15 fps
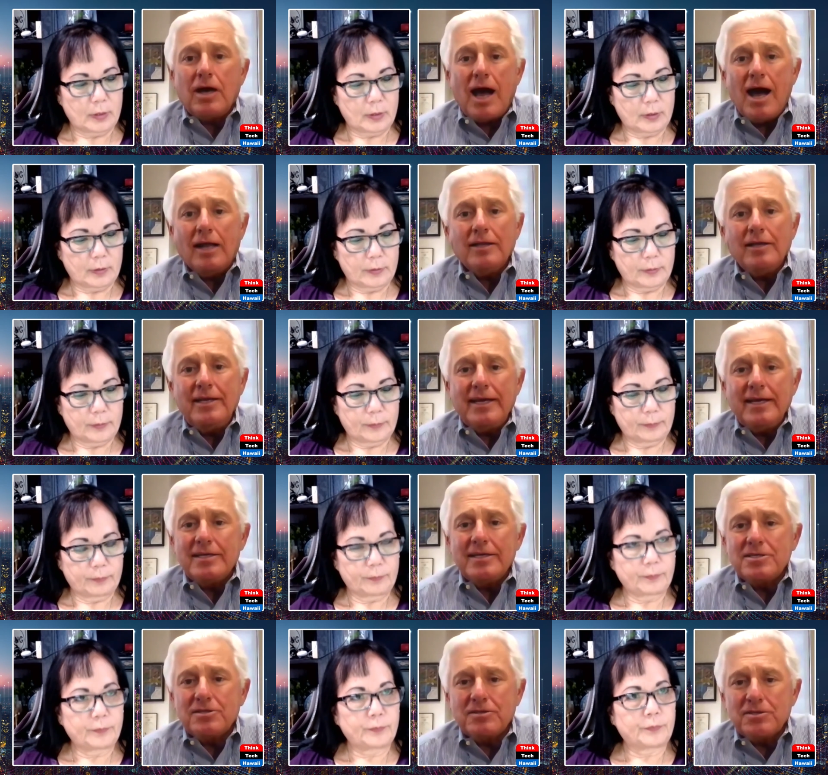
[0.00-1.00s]

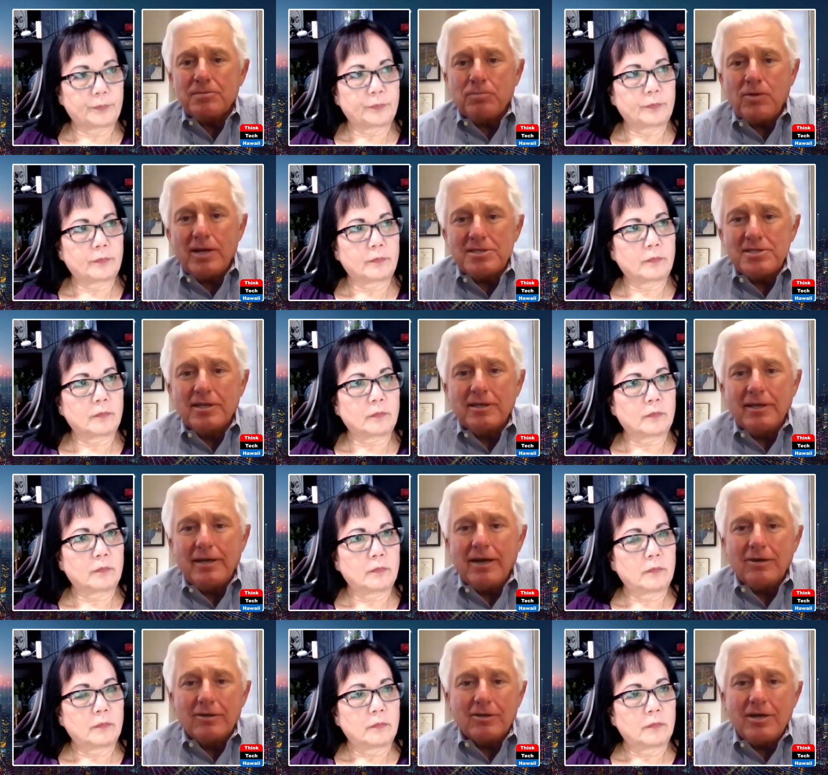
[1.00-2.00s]
Speaker 1: holidays surprisingly
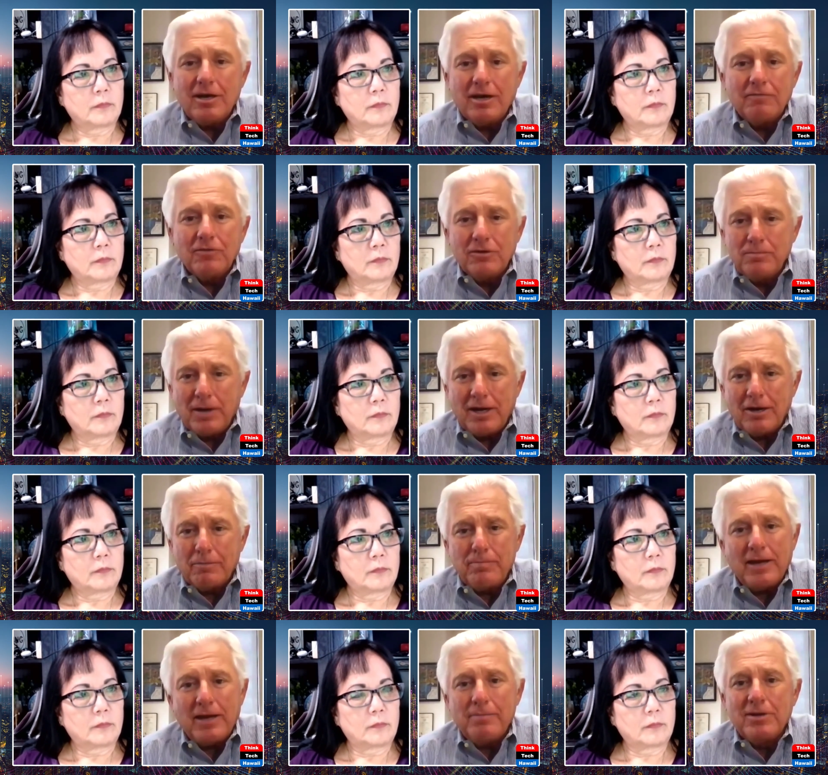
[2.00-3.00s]
aren't covered by our
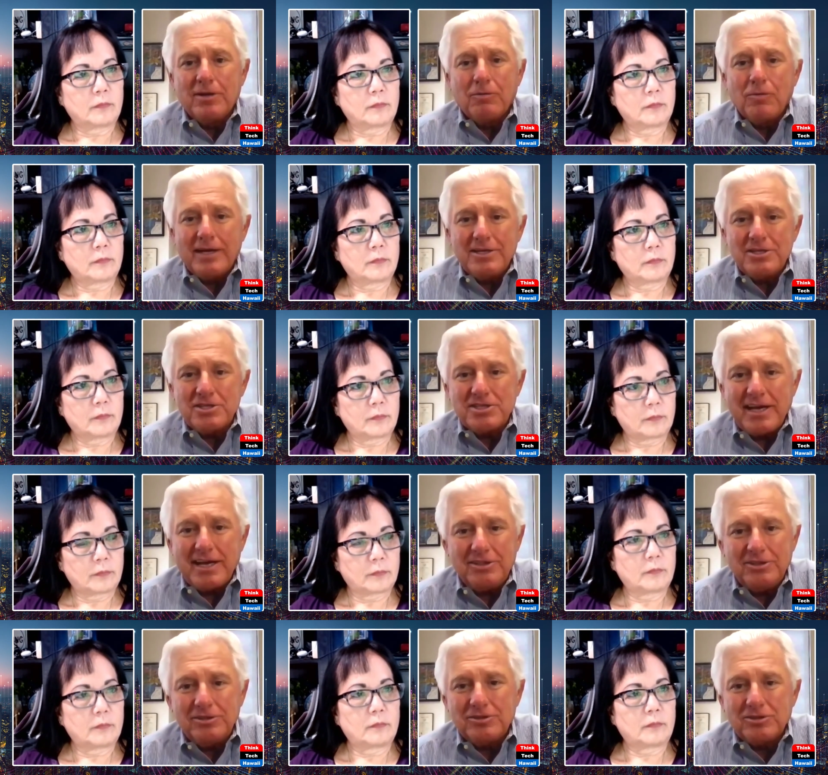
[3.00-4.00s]
payment of wages
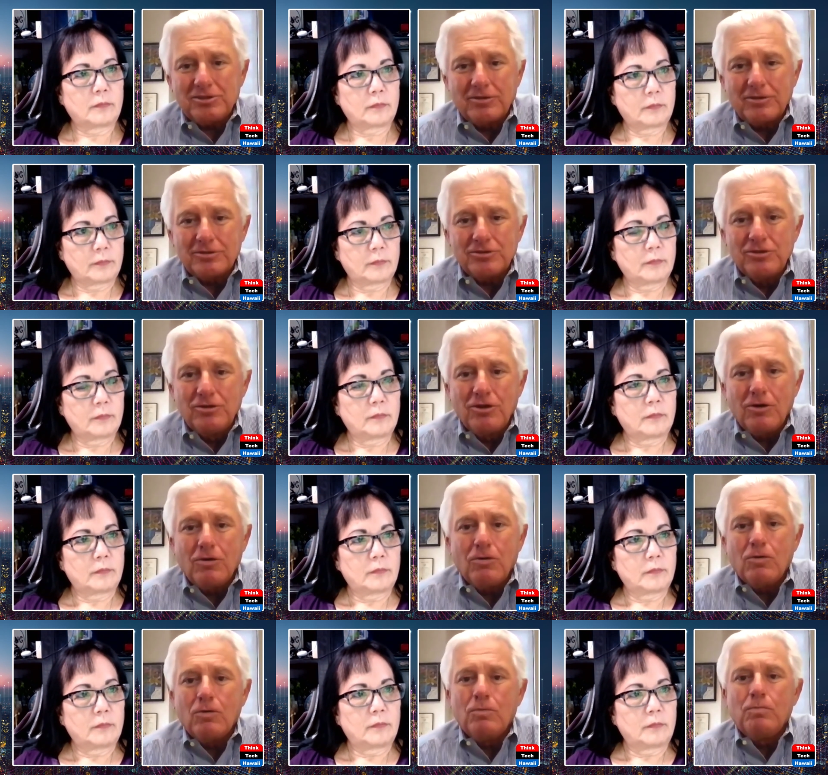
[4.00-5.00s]
statute, so there's
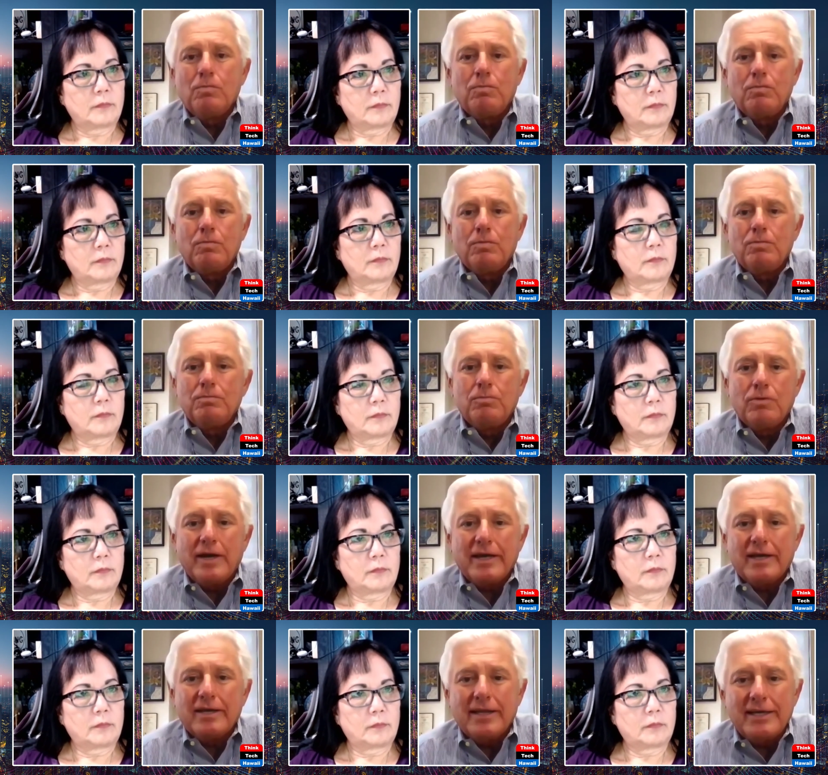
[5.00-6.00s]
no
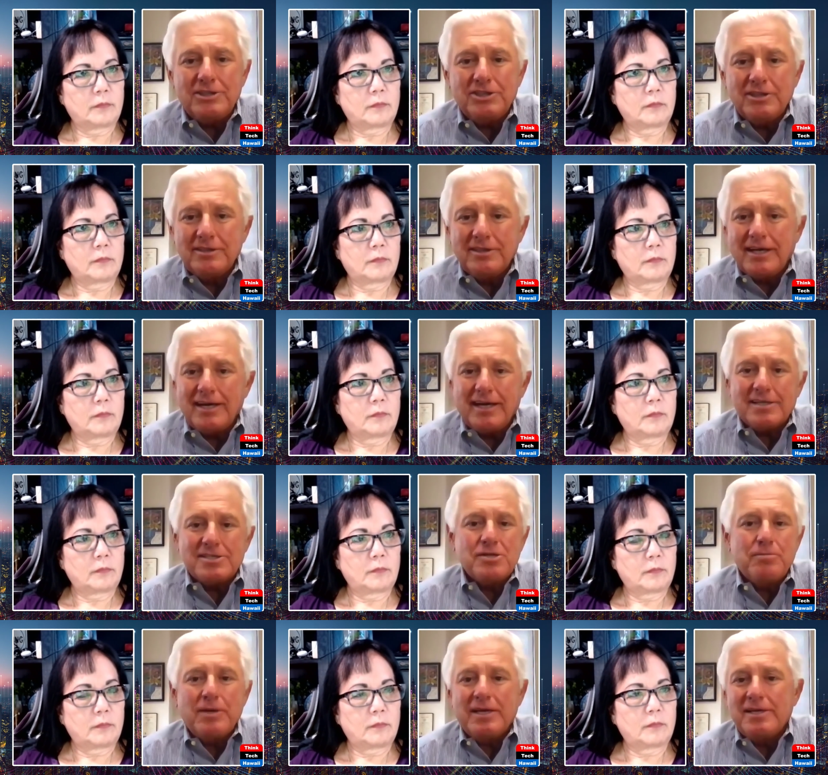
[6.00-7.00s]
regulation that has
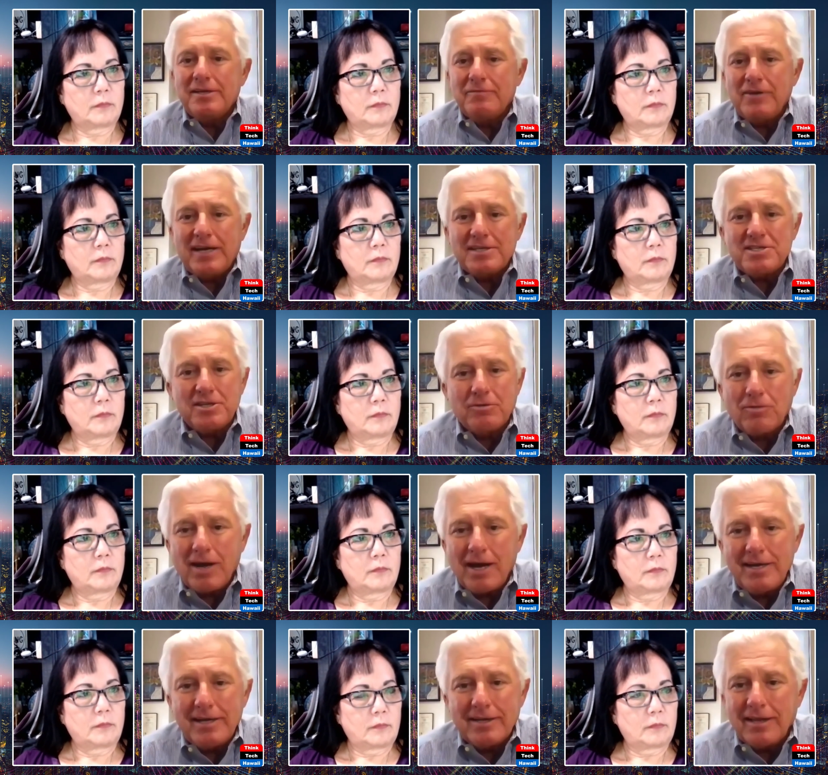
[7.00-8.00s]
to be in advance in
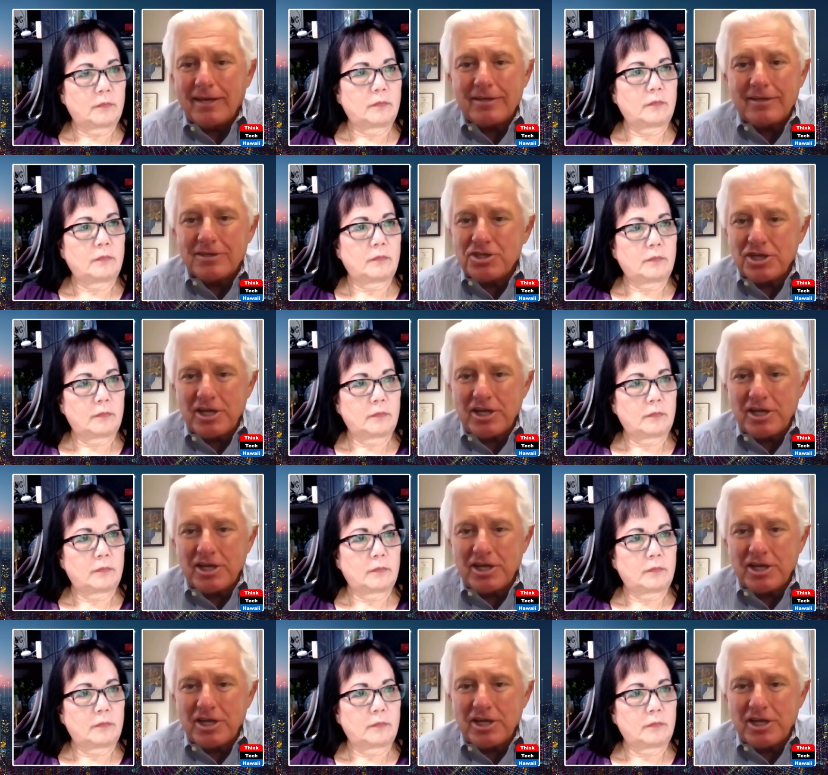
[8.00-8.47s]
writing, like a